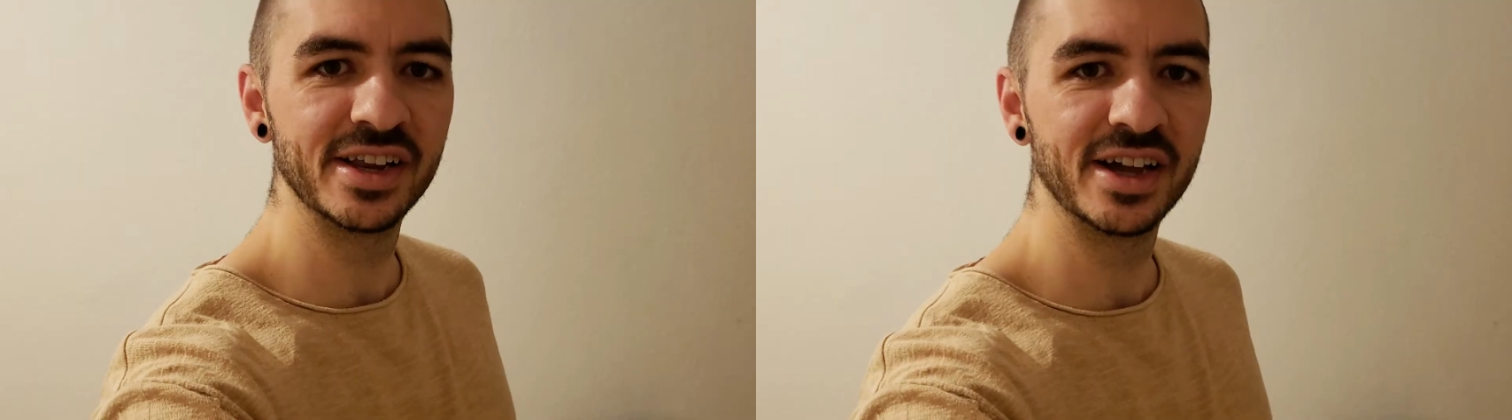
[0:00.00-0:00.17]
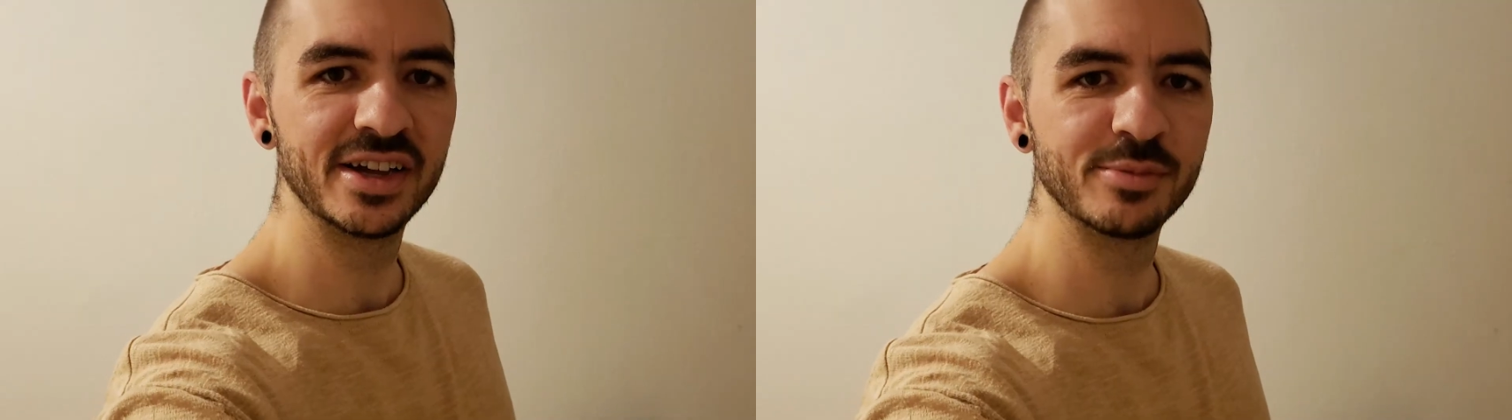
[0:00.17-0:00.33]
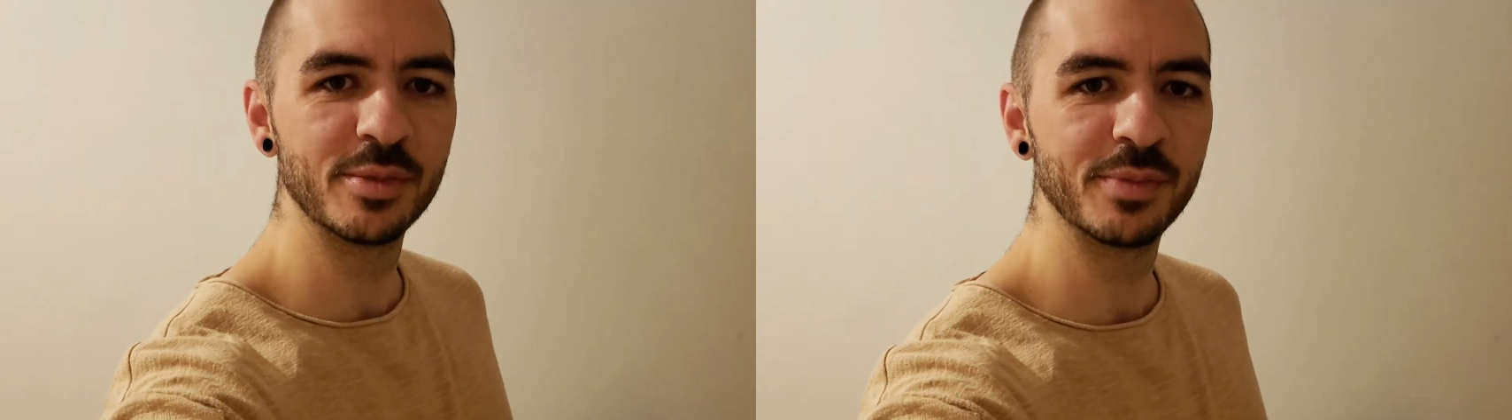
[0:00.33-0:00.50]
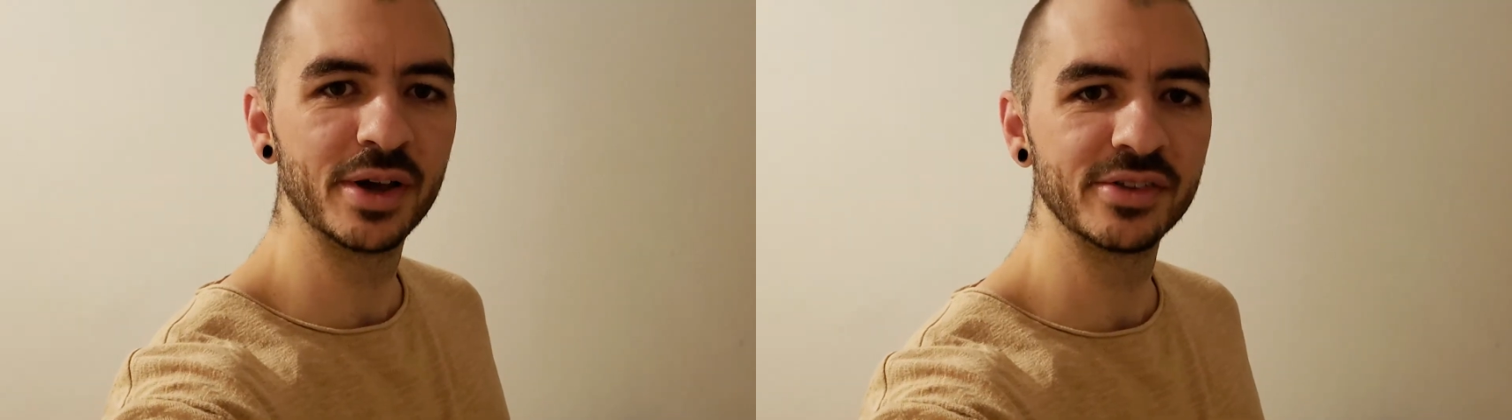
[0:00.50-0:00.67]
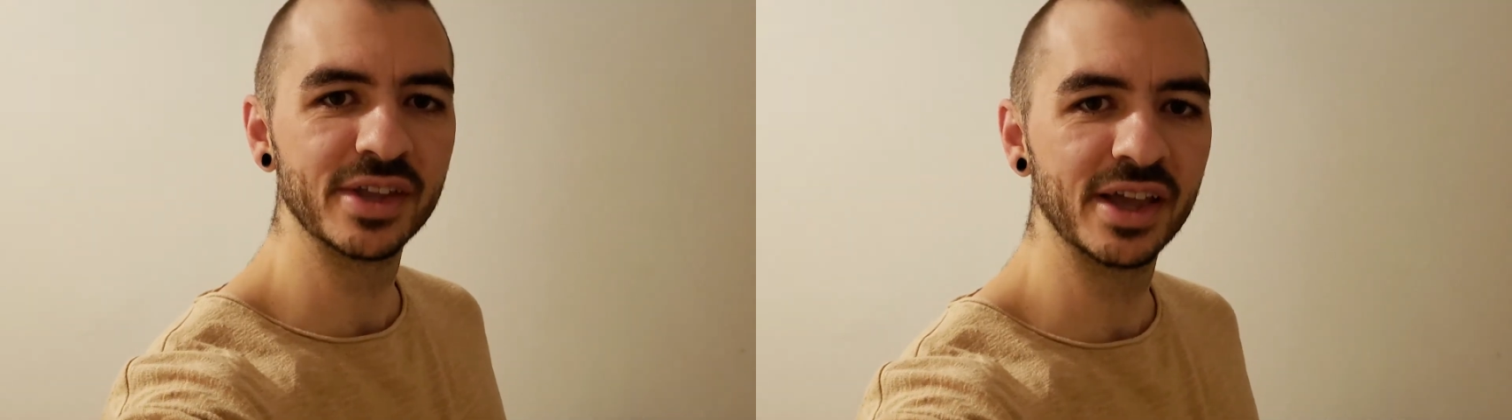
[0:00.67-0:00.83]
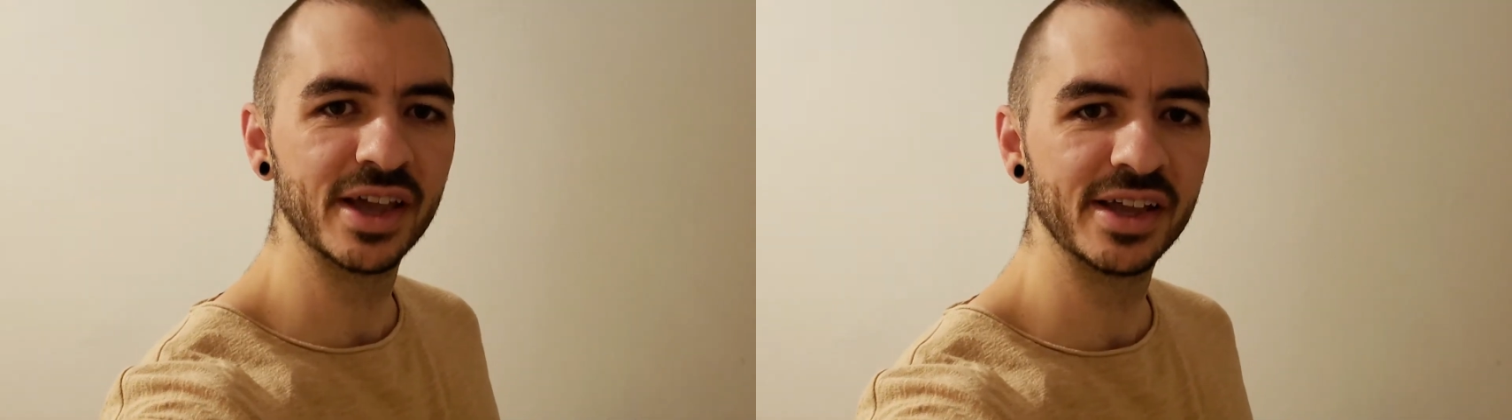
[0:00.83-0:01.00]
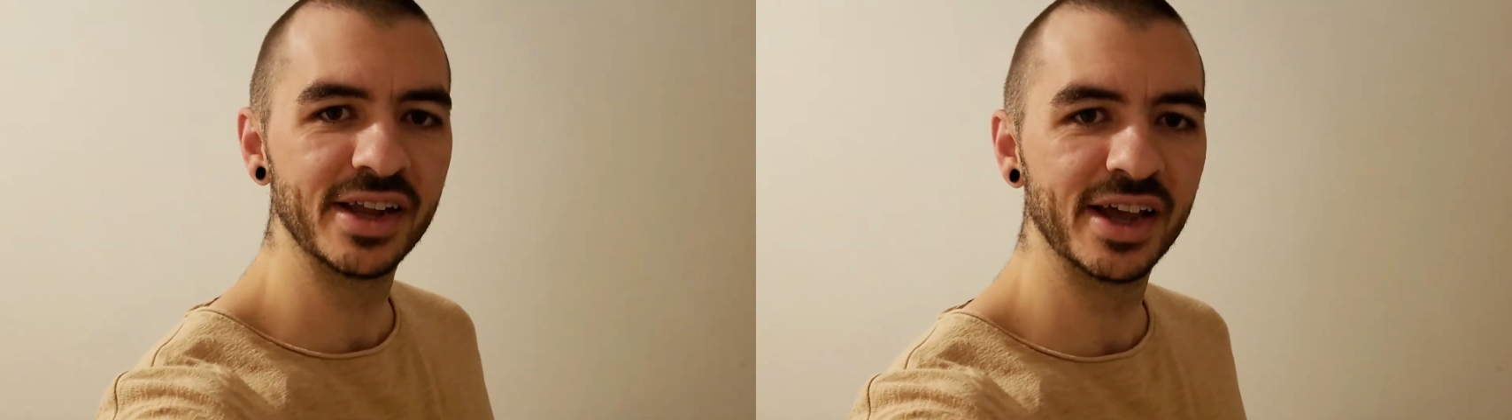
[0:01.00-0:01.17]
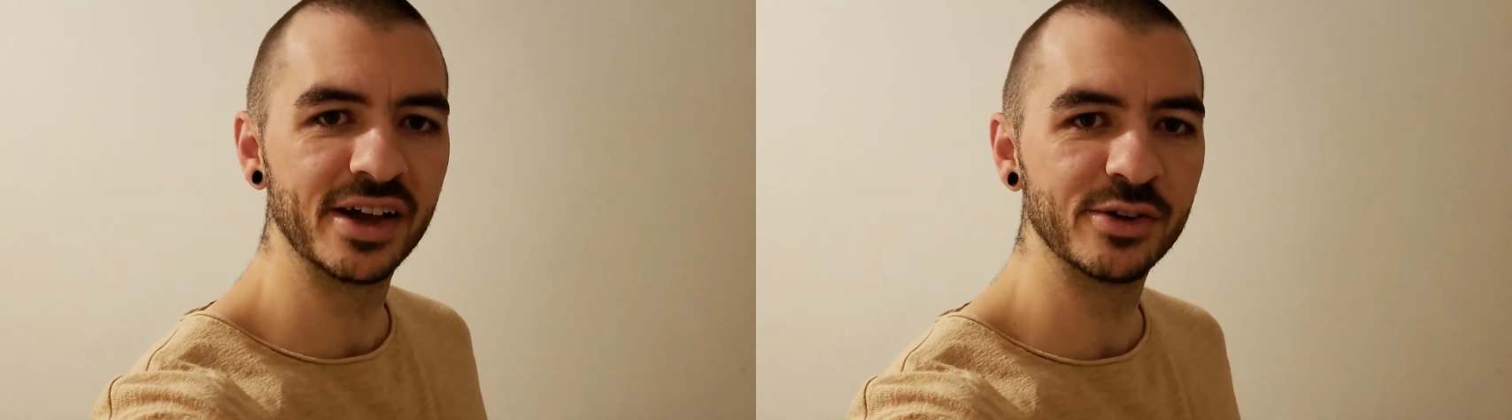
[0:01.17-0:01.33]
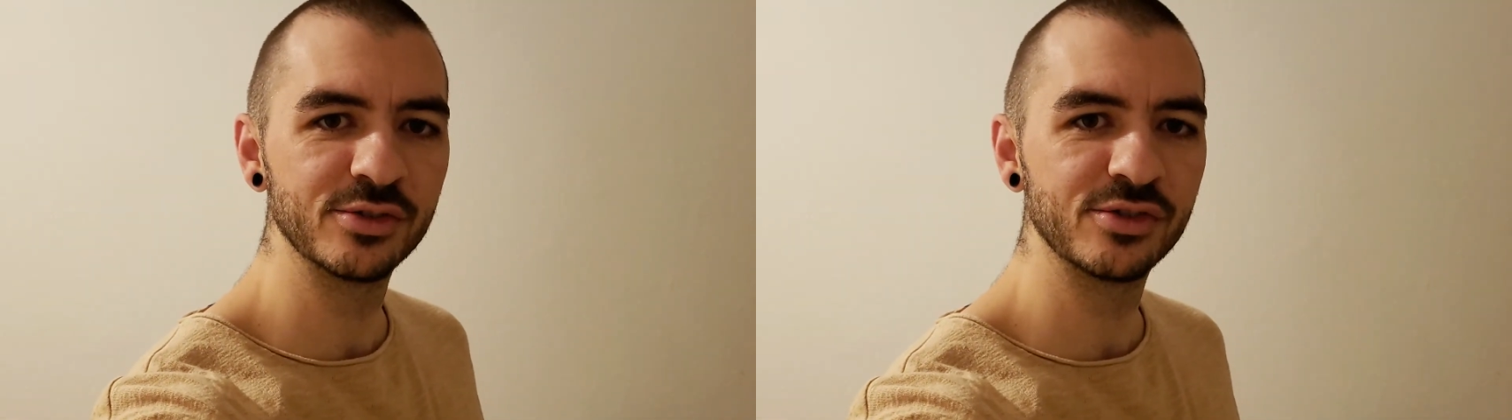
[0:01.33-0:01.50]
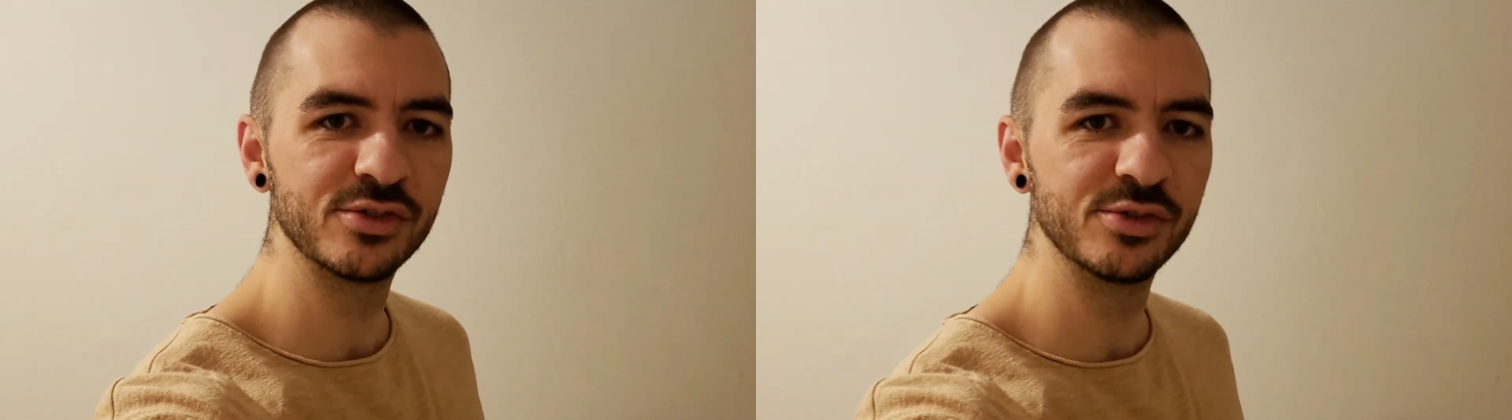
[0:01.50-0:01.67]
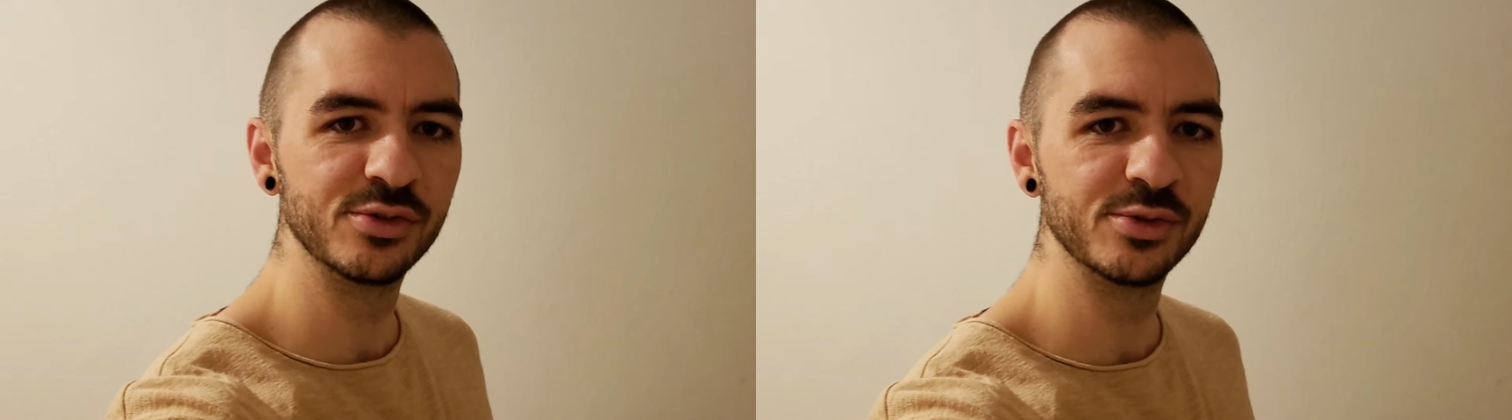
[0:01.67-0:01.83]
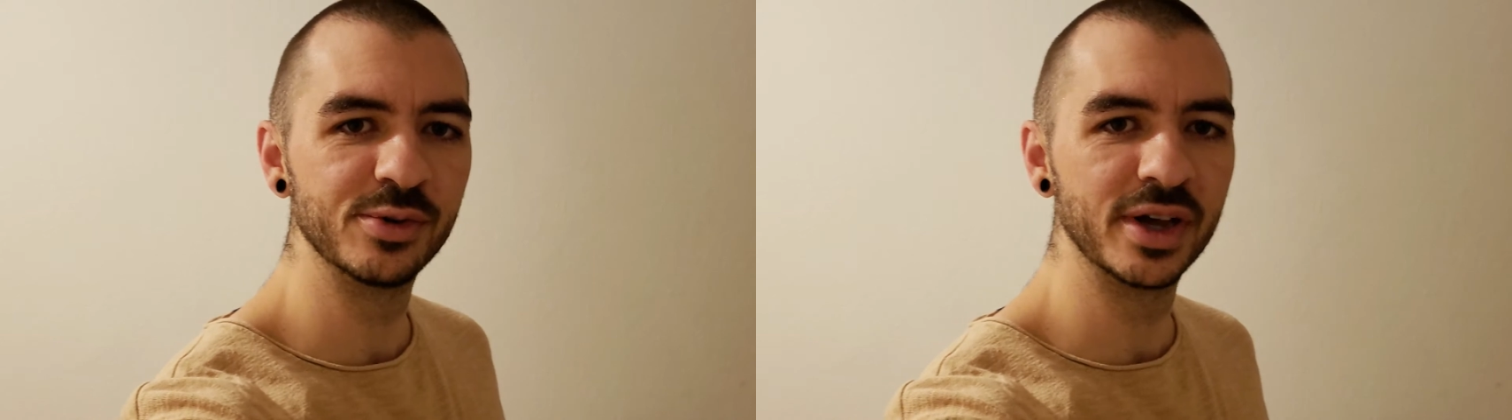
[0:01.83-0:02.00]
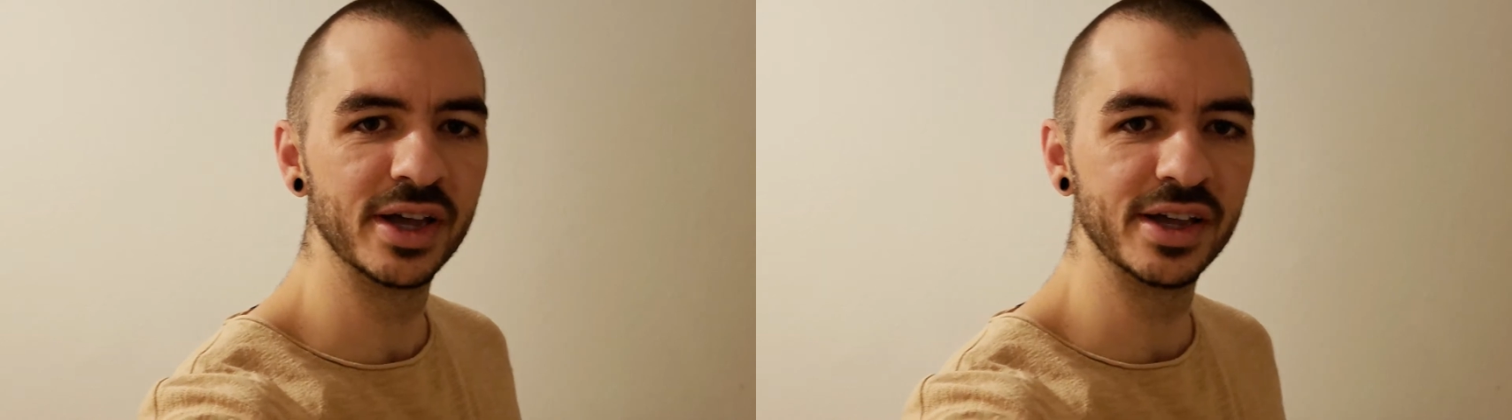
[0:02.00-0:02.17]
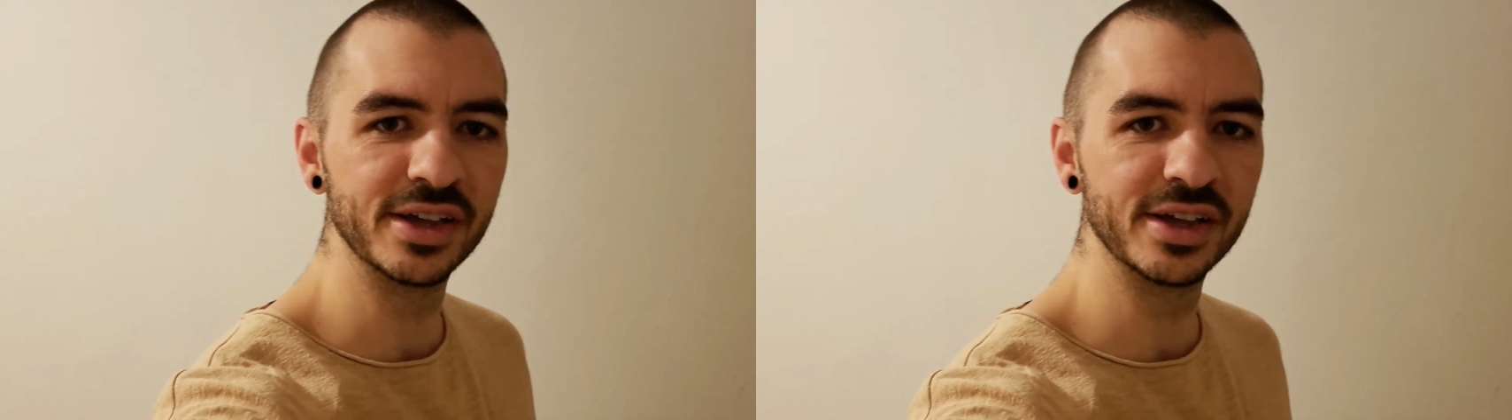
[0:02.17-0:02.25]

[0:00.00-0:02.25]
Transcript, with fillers: I'm about to head out to a